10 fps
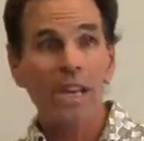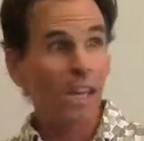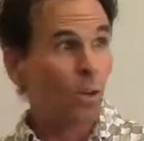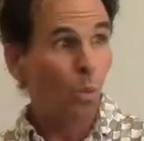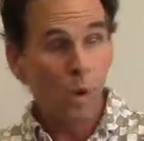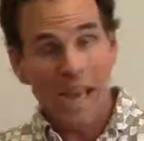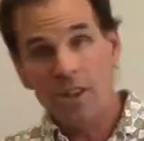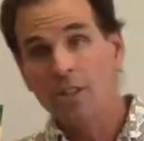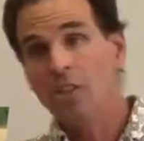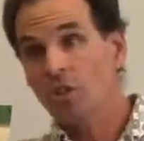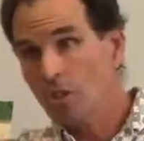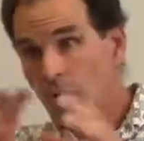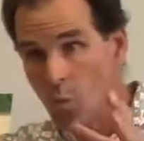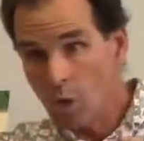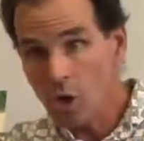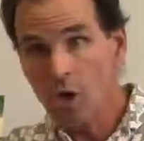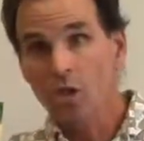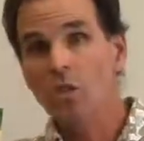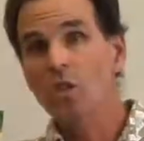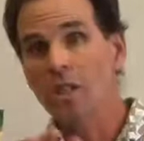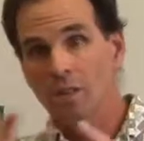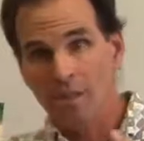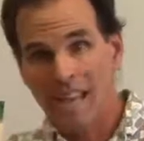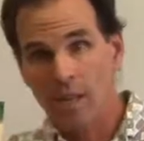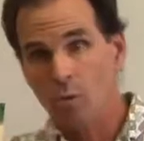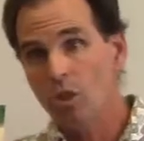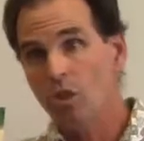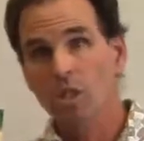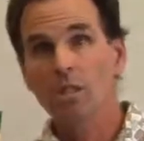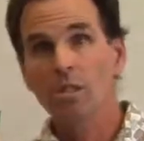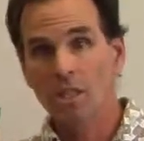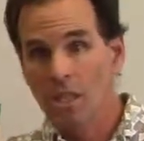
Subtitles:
an awareness of words and language in,